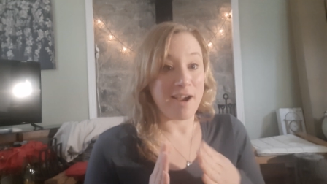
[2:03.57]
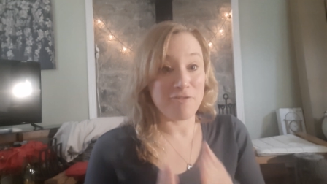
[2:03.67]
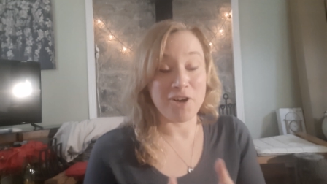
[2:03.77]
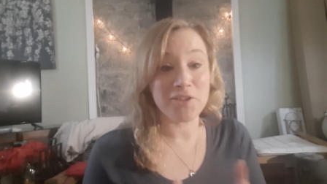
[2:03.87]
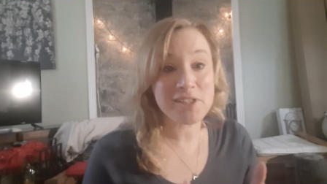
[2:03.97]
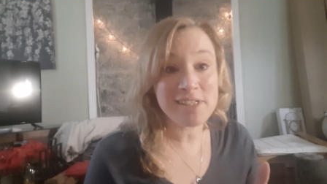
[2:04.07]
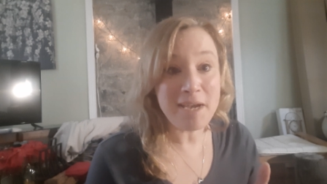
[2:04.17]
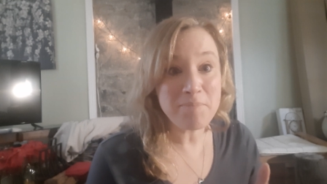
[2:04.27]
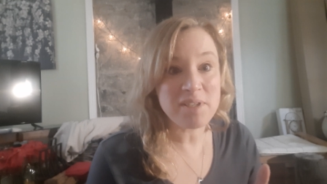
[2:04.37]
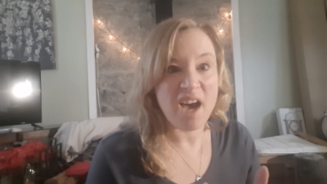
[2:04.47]
I followed the
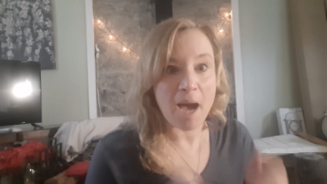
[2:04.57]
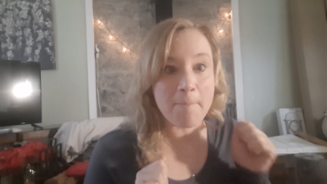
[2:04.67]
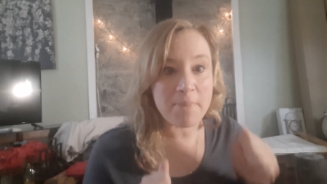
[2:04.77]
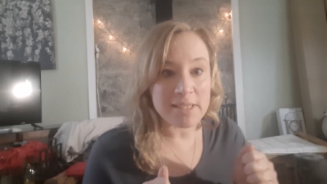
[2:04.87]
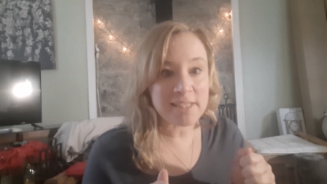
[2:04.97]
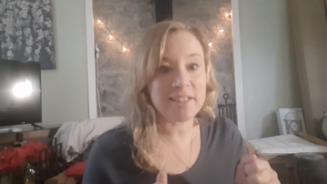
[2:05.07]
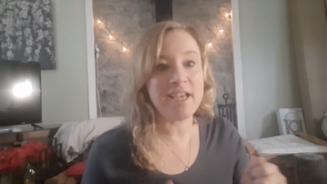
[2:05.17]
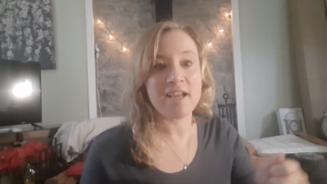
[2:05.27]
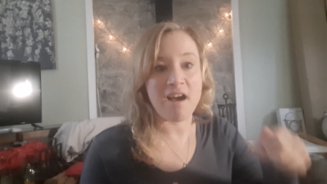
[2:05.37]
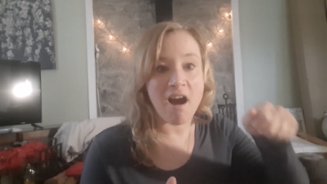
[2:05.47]
steps. I
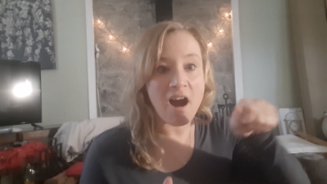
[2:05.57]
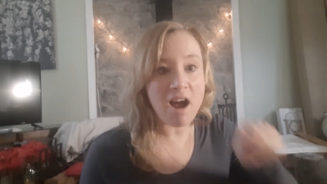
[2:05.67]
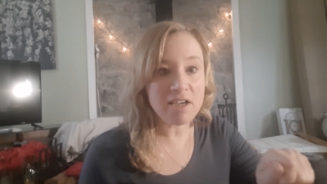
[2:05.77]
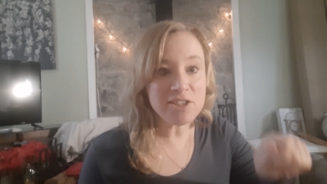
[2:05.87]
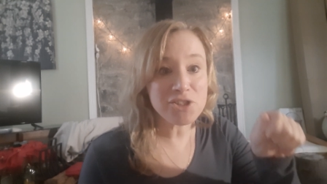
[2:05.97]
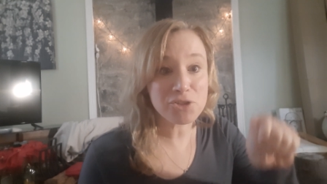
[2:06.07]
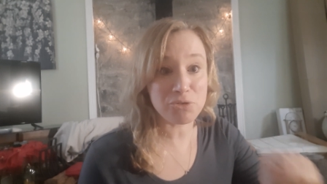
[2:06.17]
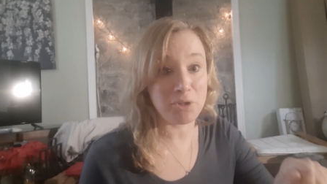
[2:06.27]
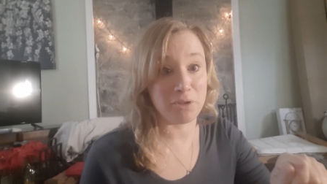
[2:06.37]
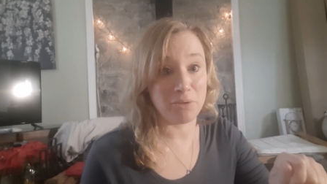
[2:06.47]
basically had to
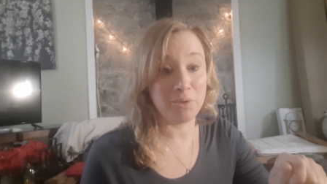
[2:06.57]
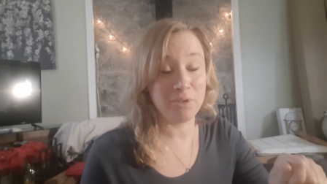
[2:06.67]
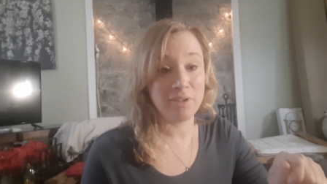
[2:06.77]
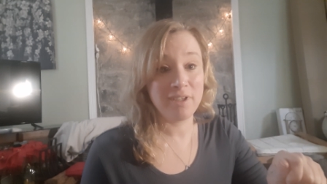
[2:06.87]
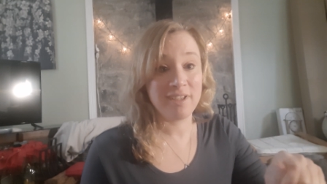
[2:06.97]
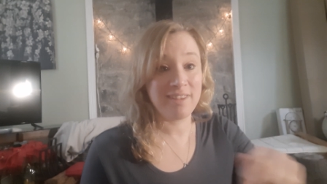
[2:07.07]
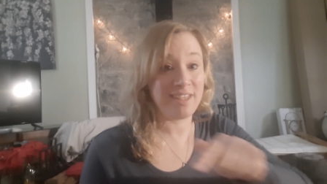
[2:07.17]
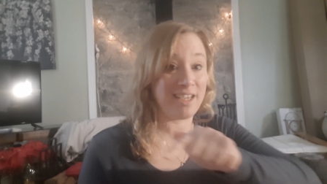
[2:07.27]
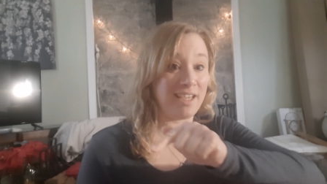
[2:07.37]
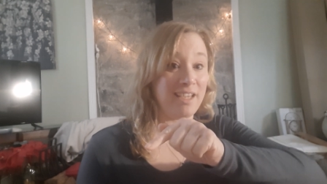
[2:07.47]
unscrew
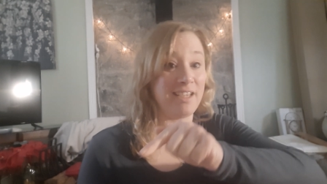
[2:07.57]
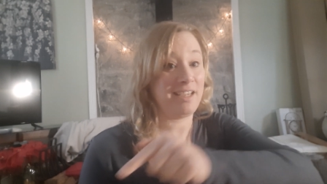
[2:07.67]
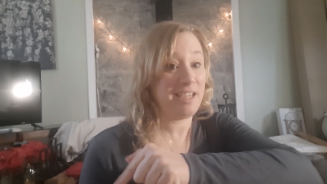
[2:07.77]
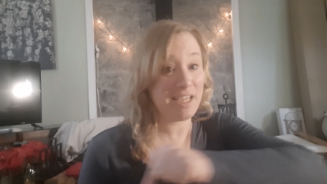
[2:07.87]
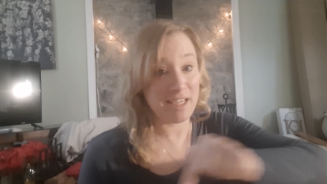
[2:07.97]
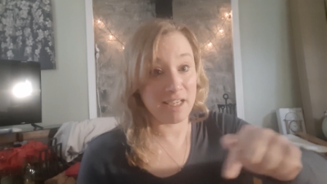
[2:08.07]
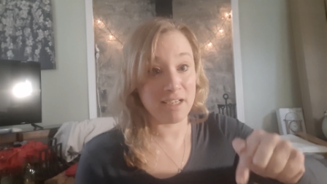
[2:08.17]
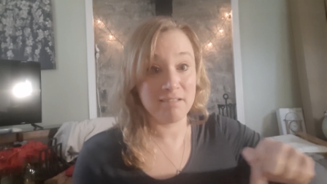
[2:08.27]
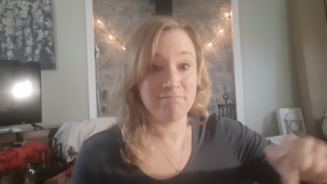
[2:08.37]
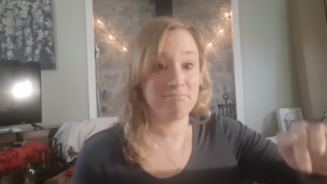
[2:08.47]
the
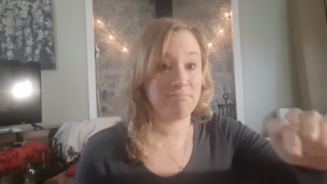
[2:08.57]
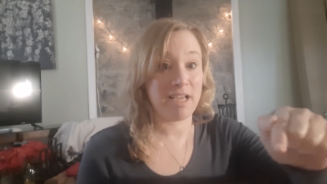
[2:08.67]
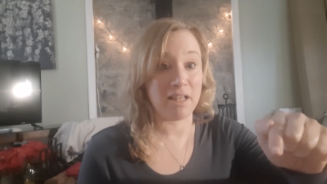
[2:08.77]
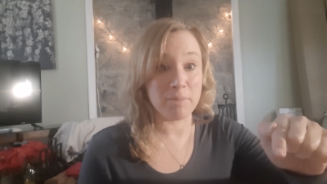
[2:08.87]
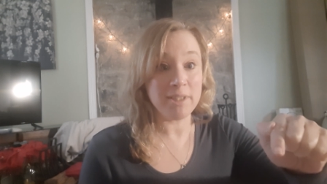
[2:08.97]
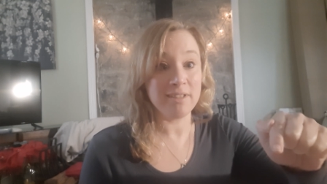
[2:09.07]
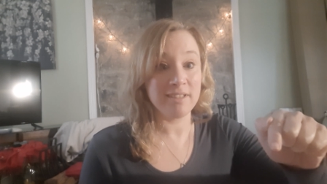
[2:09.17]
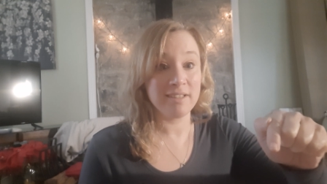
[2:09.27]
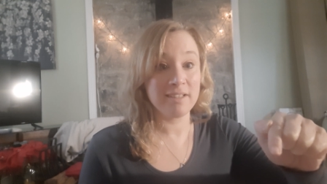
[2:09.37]
heating element,